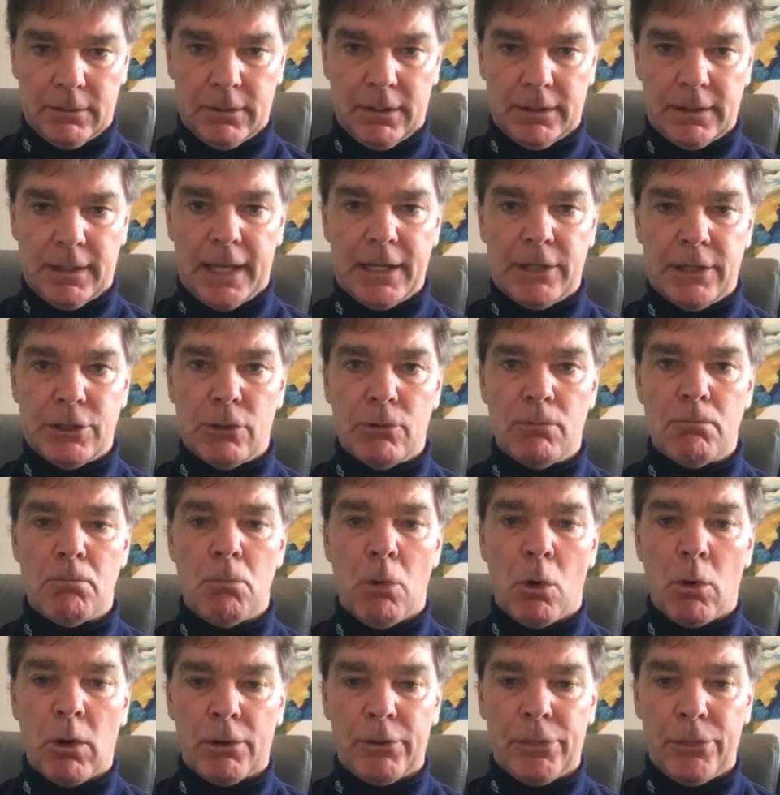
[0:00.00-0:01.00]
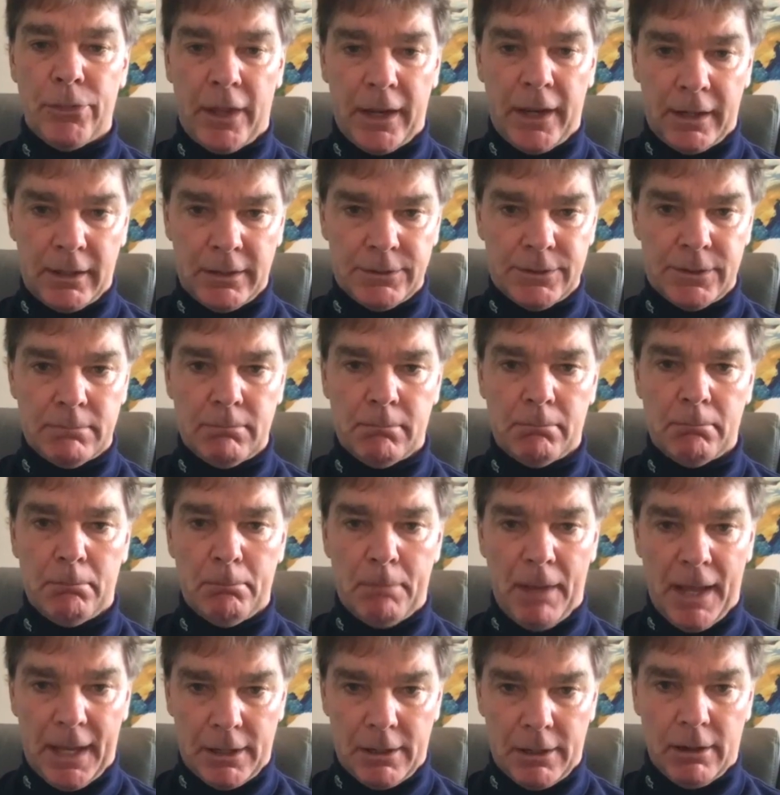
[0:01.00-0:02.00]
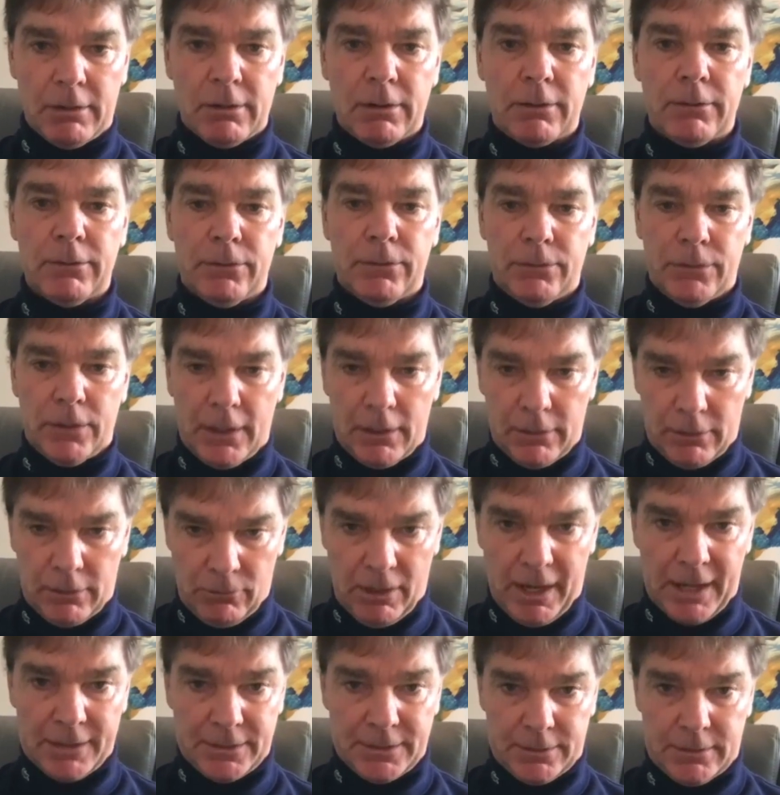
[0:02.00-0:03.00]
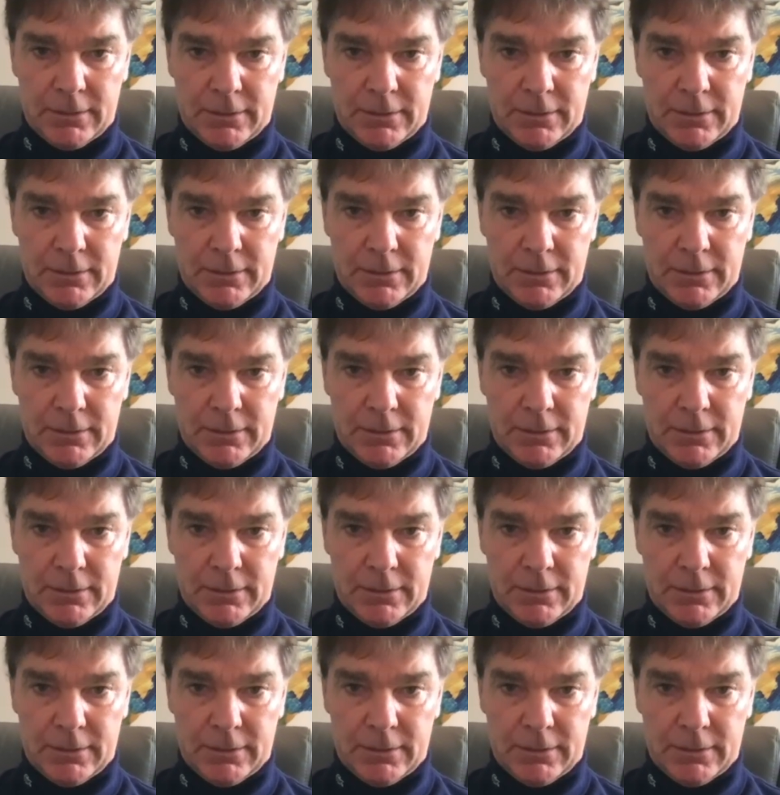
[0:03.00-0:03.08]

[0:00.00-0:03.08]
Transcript: They do more things better than the rest.